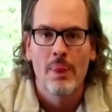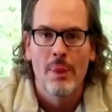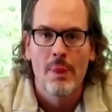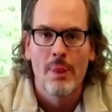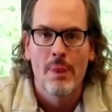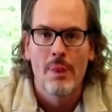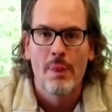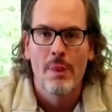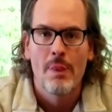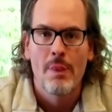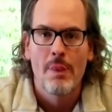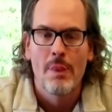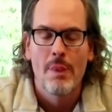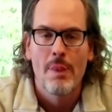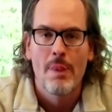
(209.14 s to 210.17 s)
Interesting.
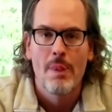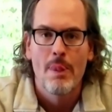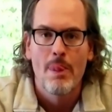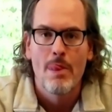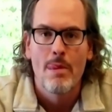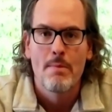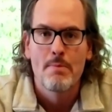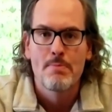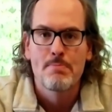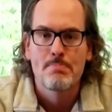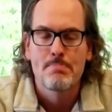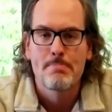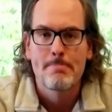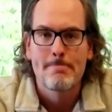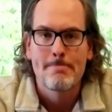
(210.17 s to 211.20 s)
Let's talk about
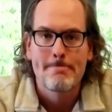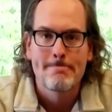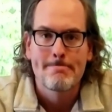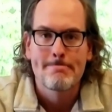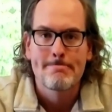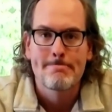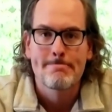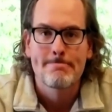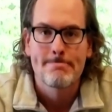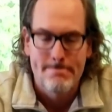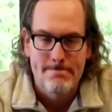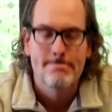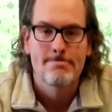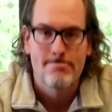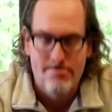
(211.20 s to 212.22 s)
Amazon. Speaking of
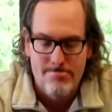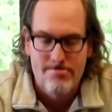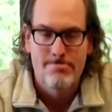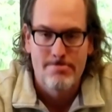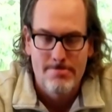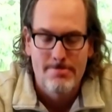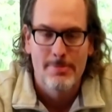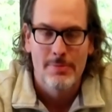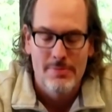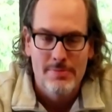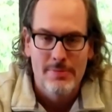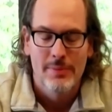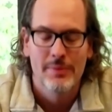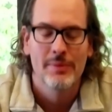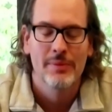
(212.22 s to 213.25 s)
supply and demand, you've got
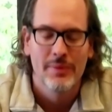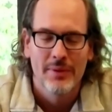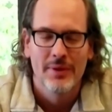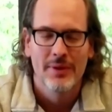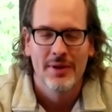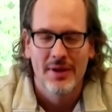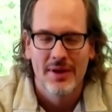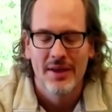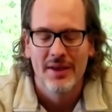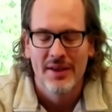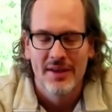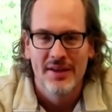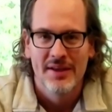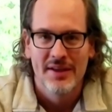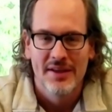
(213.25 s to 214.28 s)
Amazon struggling
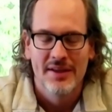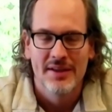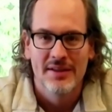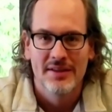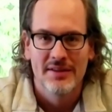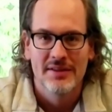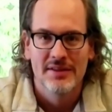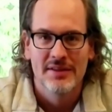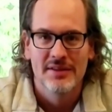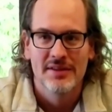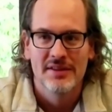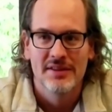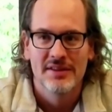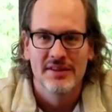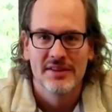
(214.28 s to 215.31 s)

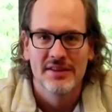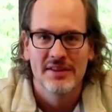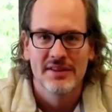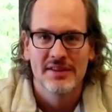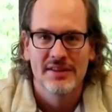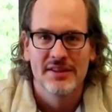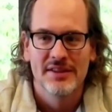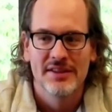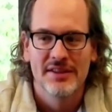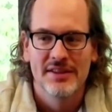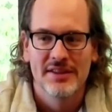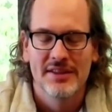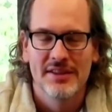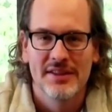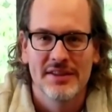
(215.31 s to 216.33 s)
to meet customers'
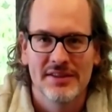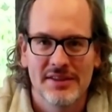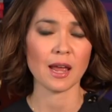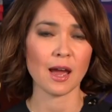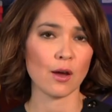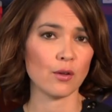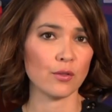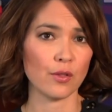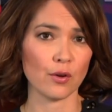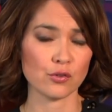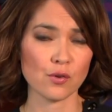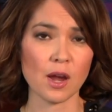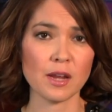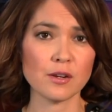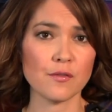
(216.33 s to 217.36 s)
needs right now. They're
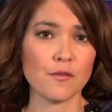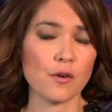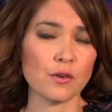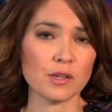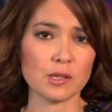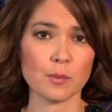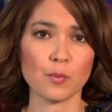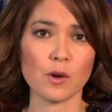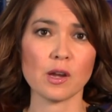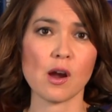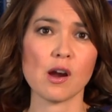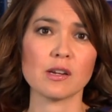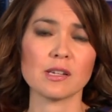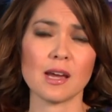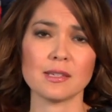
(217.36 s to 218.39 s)
trying to focus and
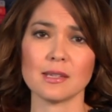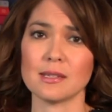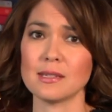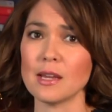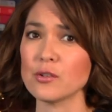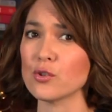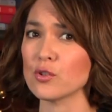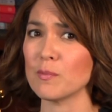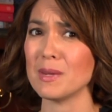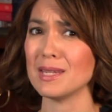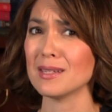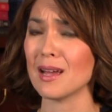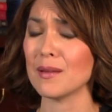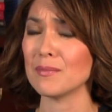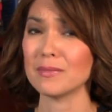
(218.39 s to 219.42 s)
prioritize essentials.
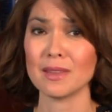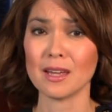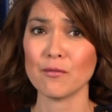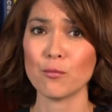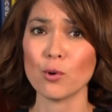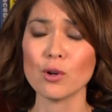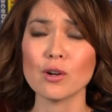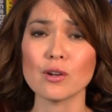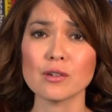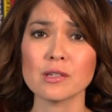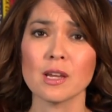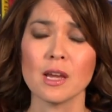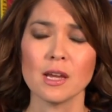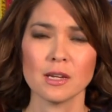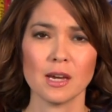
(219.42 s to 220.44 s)
Meantime, they have workers
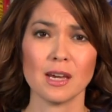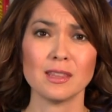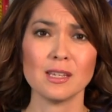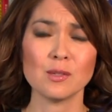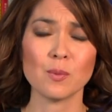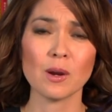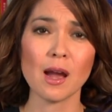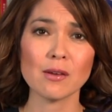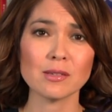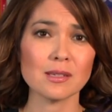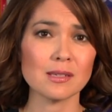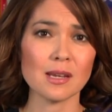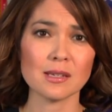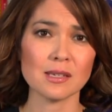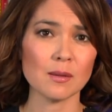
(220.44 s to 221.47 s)
at these warehouses
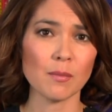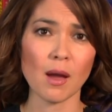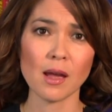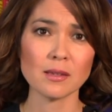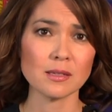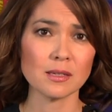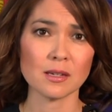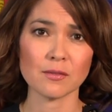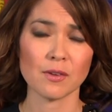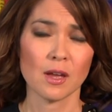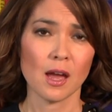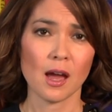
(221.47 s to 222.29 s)
testing positive.